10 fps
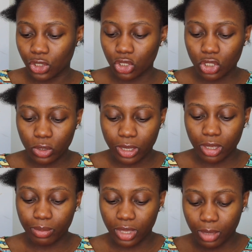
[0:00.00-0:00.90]
just so I
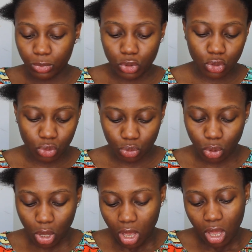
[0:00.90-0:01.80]
can be able
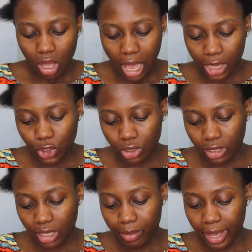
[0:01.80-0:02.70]
to actually
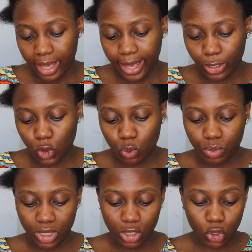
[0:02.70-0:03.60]
get my hair to
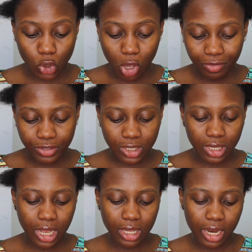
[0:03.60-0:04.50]
be soft
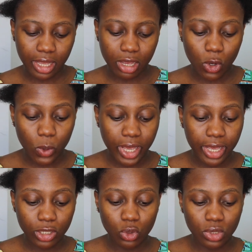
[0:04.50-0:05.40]
and then I can go
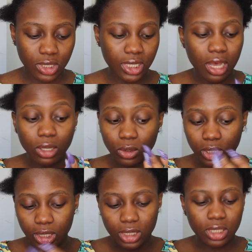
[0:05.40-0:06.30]
ahead to
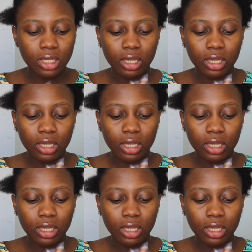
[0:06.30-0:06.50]
detangle it.